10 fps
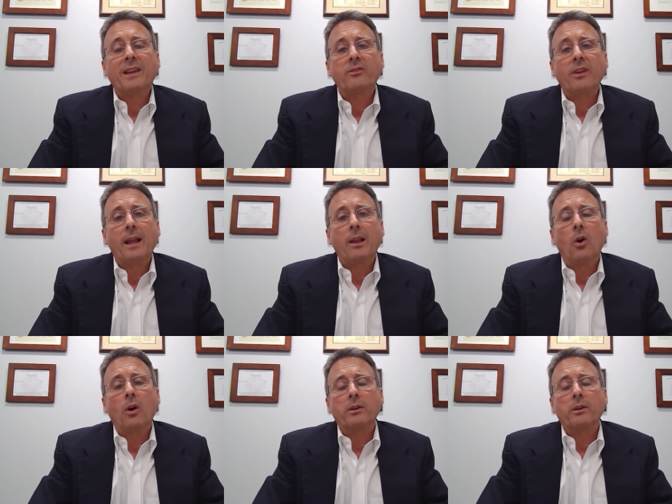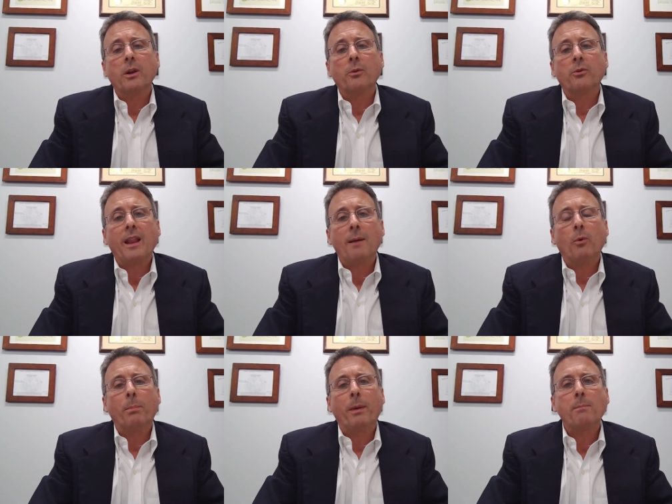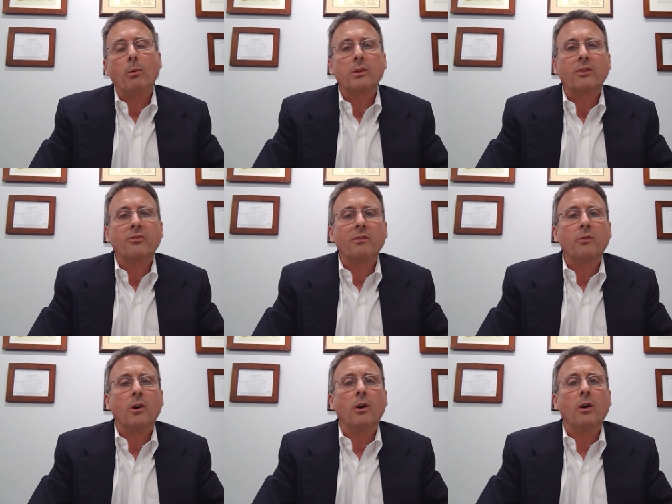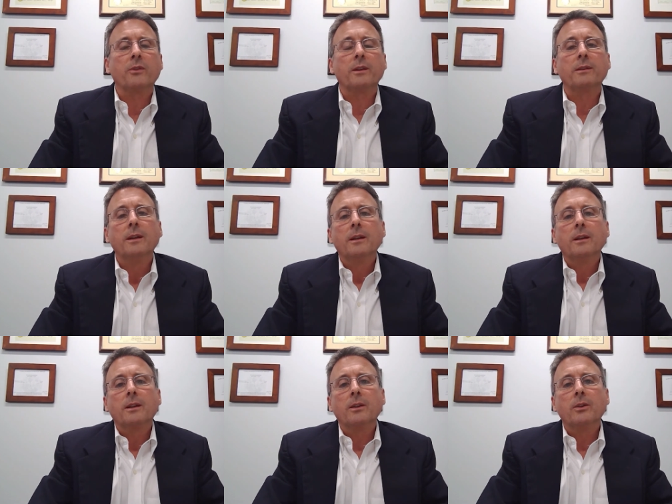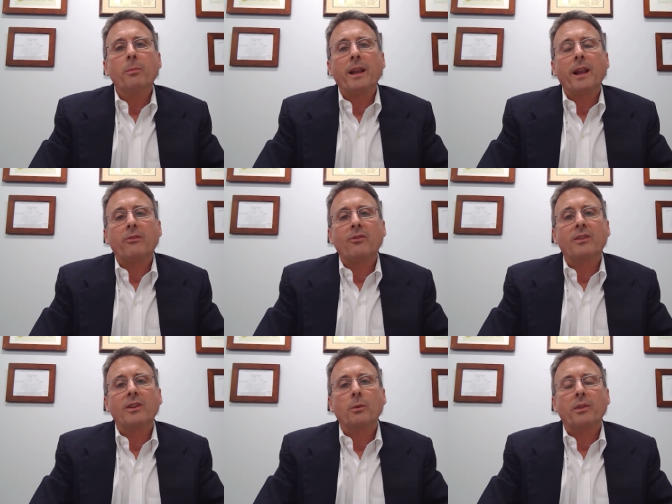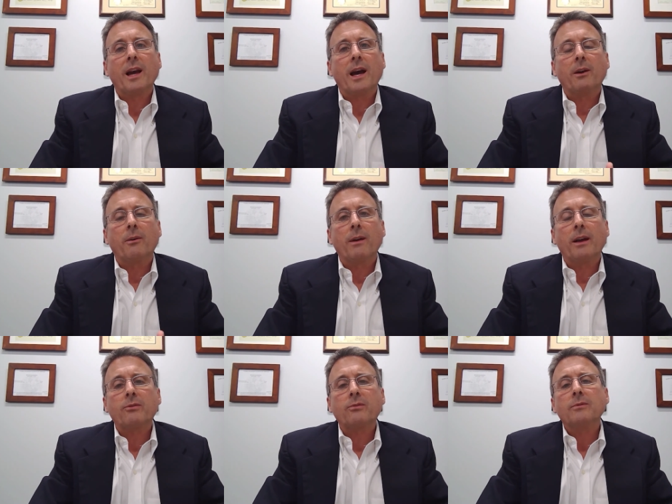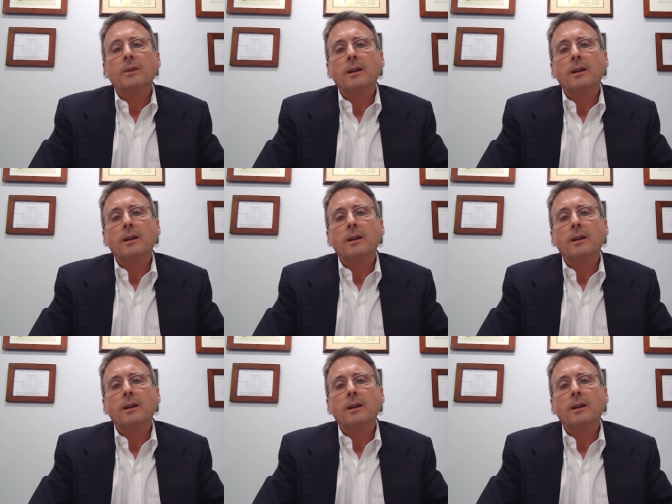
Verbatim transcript: it takes a lot longer. You know, there's a lot more paperwork that's involved, and nobody likes to deal with the IRS.